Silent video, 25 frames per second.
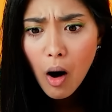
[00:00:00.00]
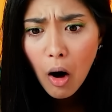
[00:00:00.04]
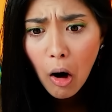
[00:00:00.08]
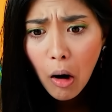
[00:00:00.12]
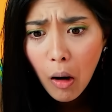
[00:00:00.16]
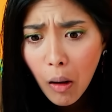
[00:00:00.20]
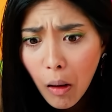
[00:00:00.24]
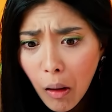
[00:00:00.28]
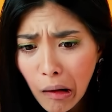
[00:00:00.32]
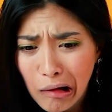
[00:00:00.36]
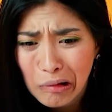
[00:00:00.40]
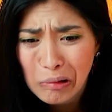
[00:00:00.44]
of
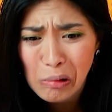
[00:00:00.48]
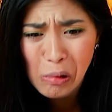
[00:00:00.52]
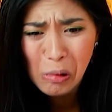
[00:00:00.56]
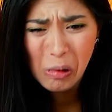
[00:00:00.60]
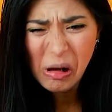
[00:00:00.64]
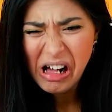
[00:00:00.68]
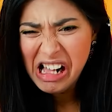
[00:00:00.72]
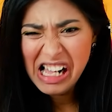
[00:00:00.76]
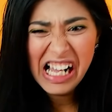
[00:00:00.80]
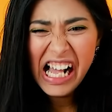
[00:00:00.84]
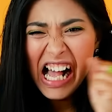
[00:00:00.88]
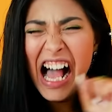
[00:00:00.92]
here!
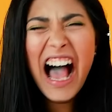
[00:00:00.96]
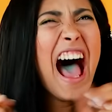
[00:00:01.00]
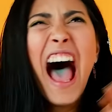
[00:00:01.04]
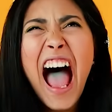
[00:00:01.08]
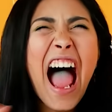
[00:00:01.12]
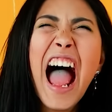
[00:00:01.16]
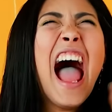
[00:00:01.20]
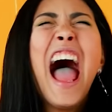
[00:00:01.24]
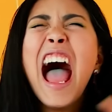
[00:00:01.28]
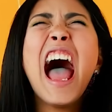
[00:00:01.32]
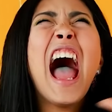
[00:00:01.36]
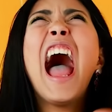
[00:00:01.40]

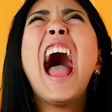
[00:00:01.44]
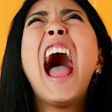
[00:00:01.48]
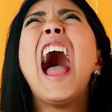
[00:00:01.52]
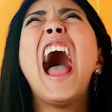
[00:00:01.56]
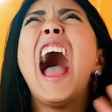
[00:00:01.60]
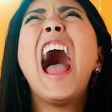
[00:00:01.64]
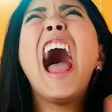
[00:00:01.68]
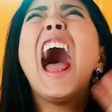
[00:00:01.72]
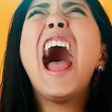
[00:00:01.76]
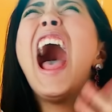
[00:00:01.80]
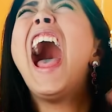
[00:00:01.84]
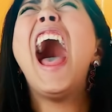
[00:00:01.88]

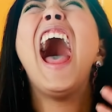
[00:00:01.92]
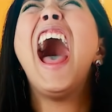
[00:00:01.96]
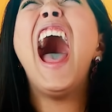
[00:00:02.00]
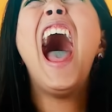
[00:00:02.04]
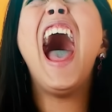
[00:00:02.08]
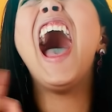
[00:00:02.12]
Ah! My